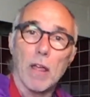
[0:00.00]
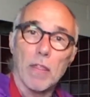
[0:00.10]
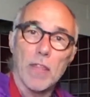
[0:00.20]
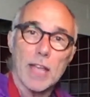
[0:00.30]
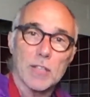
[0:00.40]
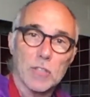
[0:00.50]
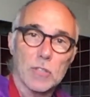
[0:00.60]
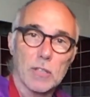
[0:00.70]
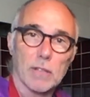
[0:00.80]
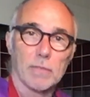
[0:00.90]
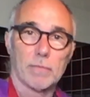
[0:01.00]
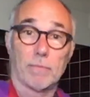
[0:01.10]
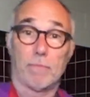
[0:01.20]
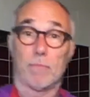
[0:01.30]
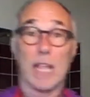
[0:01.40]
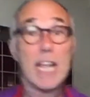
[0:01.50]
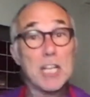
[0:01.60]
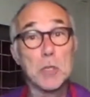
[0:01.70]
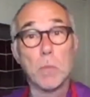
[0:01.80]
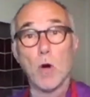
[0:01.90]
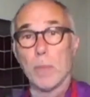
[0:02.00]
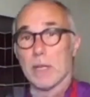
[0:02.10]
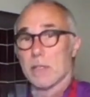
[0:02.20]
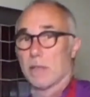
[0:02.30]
this, each moment.